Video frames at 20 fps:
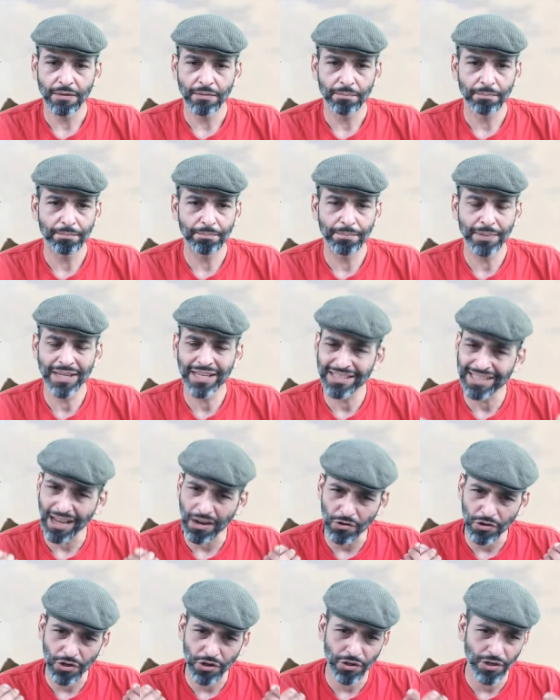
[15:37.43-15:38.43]
Because how
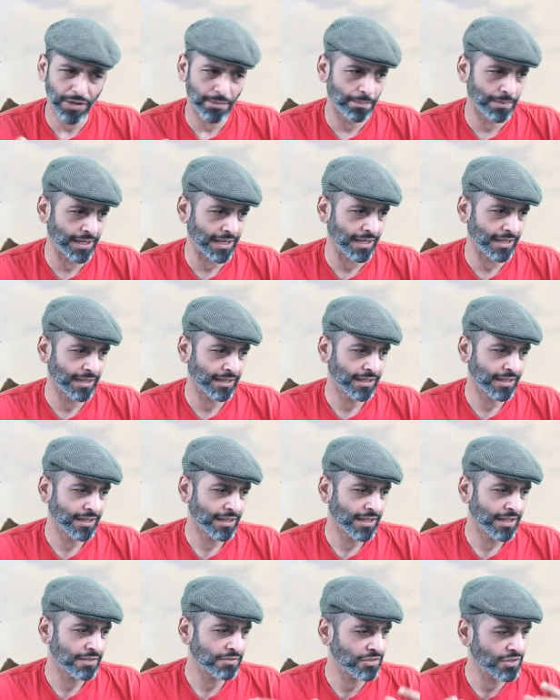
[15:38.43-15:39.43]
could it be?
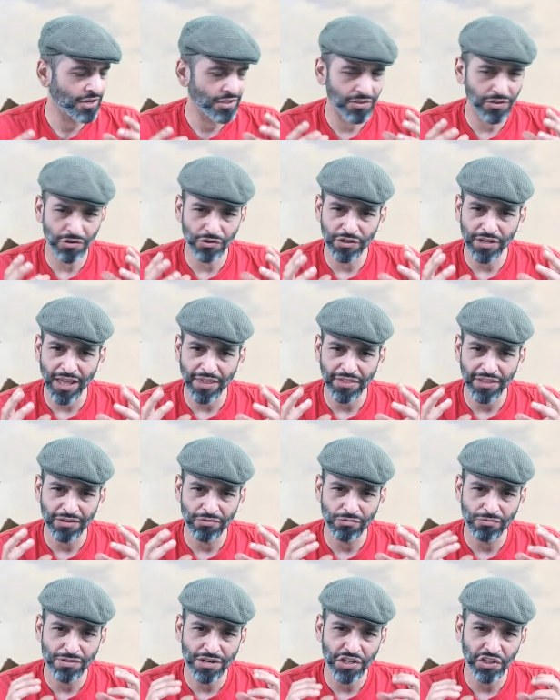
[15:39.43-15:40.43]
There's
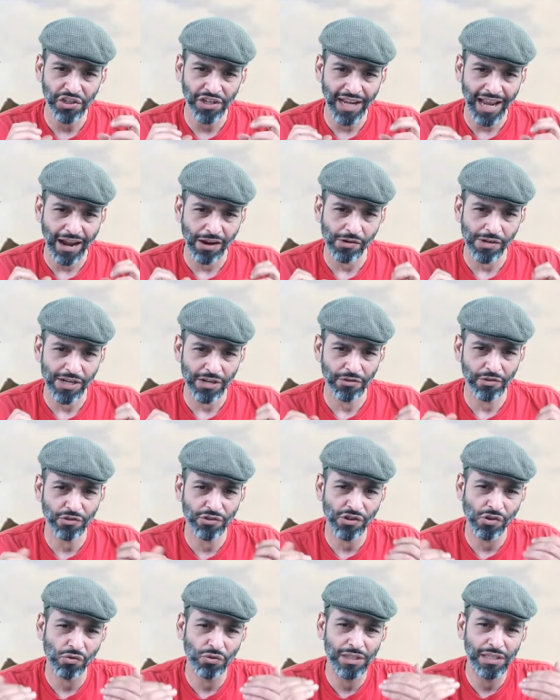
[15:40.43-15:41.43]
nothing reaching out here. There's
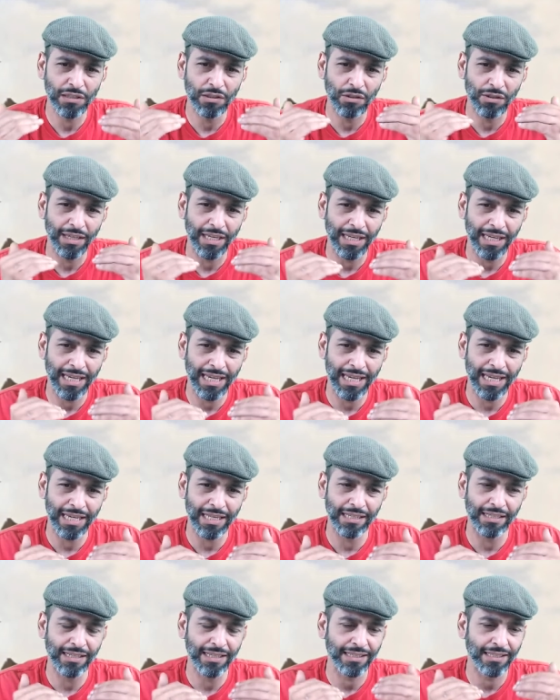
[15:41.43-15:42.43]
only looking
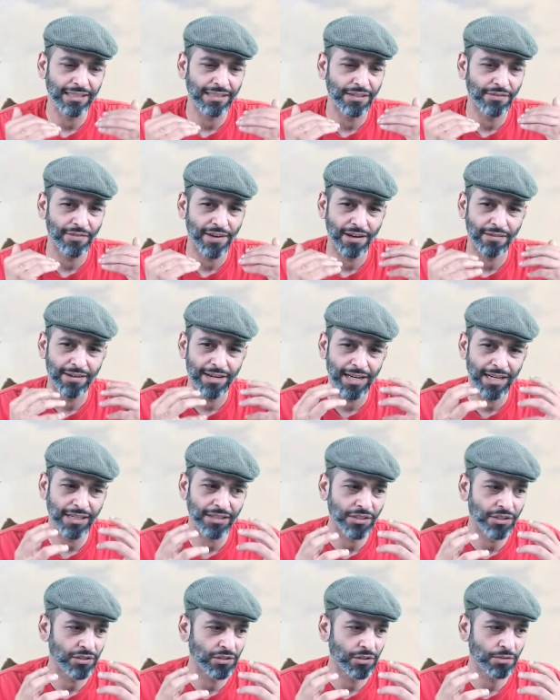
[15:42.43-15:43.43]
in. This is a very
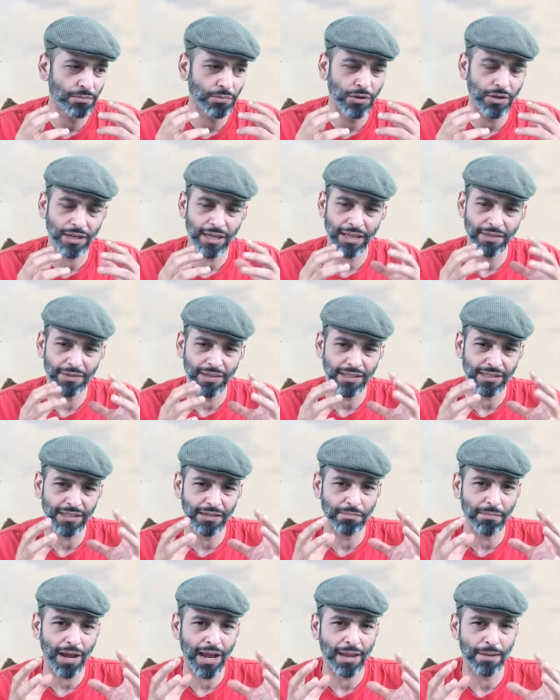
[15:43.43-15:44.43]
insular book, and this, in
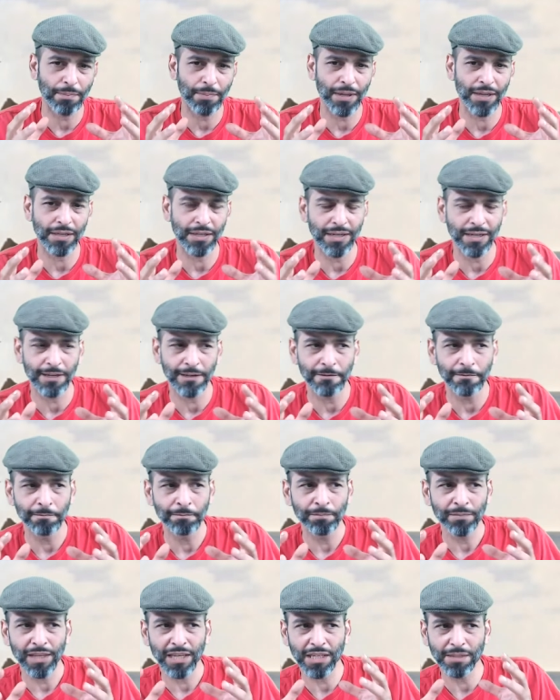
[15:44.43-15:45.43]
my opinion,
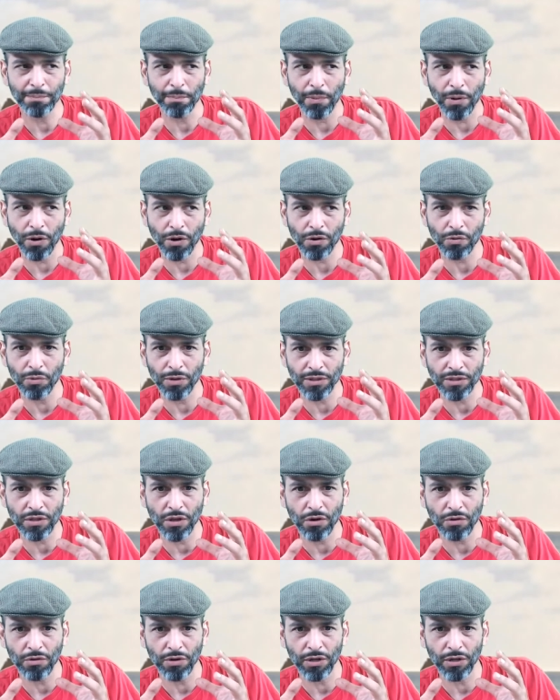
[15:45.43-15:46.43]
is part of what's
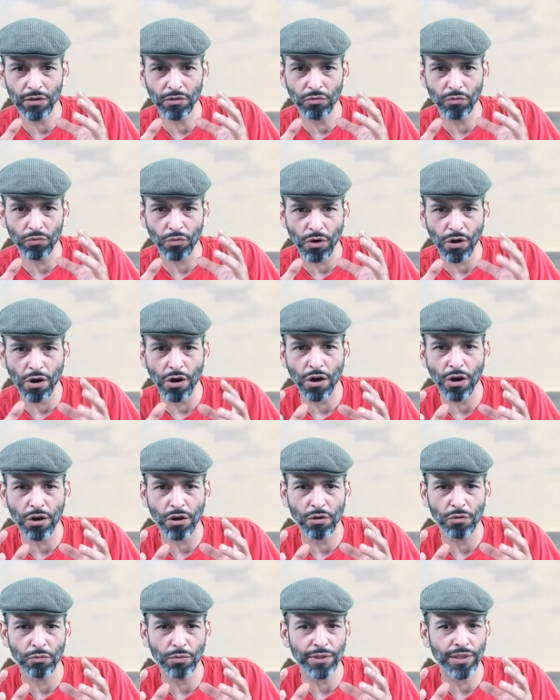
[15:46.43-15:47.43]
going
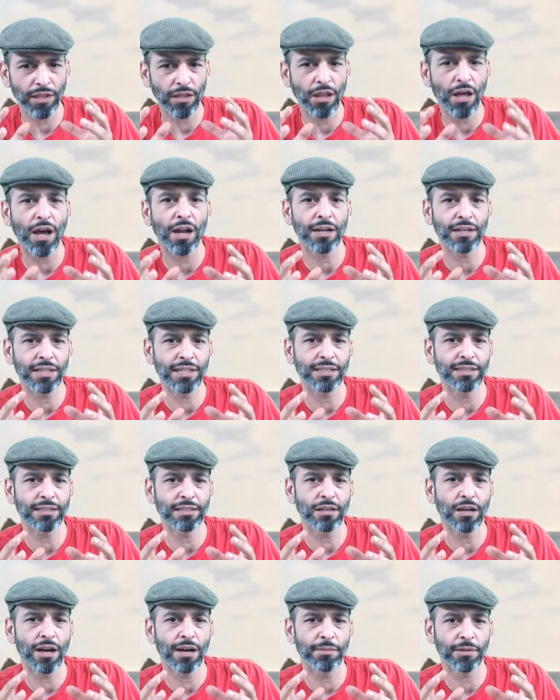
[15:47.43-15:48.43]
wrong with a lot of DC
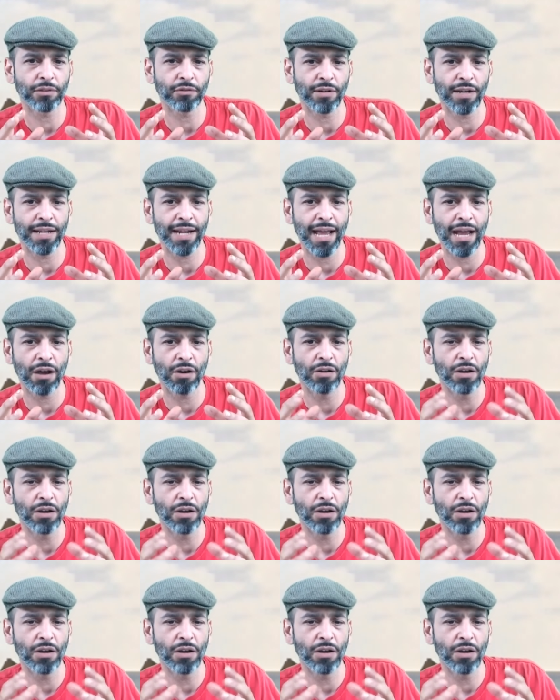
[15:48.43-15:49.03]
comics right now.